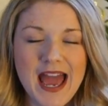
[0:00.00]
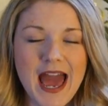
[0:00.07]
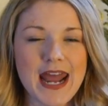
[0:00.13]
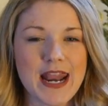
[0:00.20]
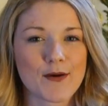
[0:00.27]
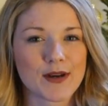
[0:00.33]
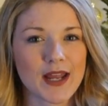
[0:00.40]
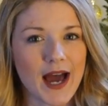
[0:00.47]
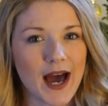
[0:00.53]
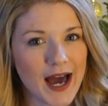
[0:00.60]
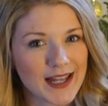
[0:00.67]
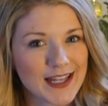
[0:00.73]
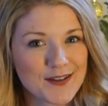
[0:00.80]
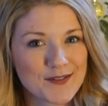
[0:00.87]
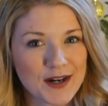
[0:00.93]
And I would
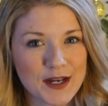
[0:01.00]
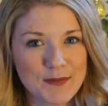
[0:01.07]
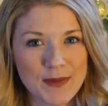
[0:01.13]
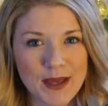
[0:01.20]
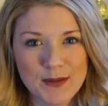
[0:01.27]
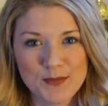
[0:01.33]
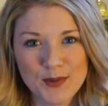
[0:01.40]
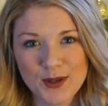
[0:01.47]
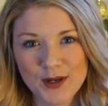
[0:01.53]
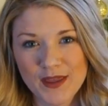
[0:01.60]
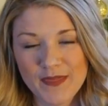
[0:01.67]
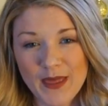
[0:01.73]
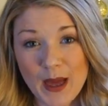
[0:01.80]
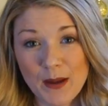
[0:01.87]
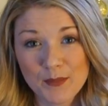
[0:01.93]
highly recommend
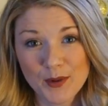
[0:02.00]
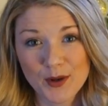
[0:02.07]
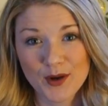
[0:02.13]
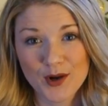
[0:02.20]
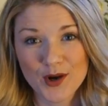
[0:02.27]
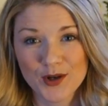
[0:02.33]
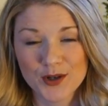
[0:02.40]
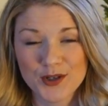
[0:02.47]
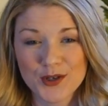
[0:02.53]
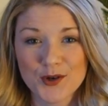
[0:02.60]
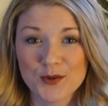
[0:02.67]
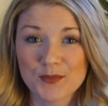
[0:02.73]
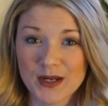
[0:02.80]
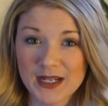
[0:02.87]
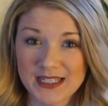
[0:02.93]
putting that book on
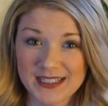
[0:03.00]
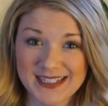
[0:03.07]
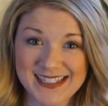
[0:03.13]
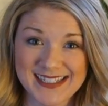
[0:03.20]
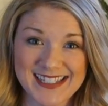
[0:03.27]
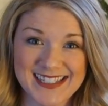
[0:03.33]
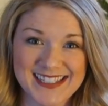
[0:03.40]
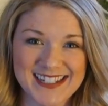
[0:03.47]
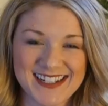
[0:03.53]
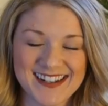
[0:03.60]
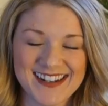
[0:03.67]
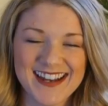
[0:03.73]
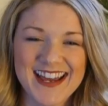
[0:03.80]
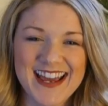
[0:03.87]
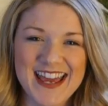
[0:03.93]
your bucket list this
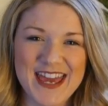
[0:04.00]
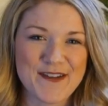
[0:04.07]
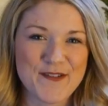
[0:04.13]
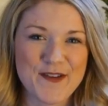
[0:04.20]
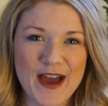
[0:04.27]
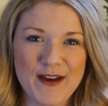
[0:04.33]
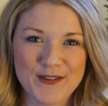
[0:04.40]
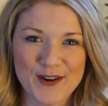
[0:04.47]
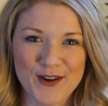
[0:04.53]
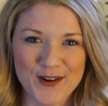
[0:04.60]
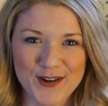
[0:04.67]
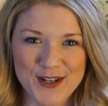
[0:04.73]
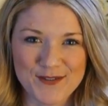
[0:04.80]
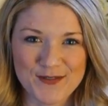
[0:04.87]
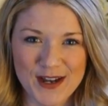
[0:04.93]
year if you haven't
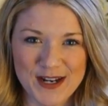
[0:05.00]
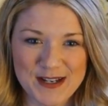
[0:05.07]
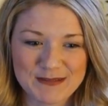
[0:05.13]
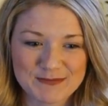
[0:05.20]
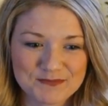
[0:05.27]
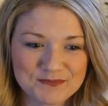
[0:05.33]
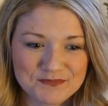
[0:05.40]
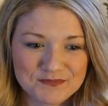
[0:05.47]
already read it.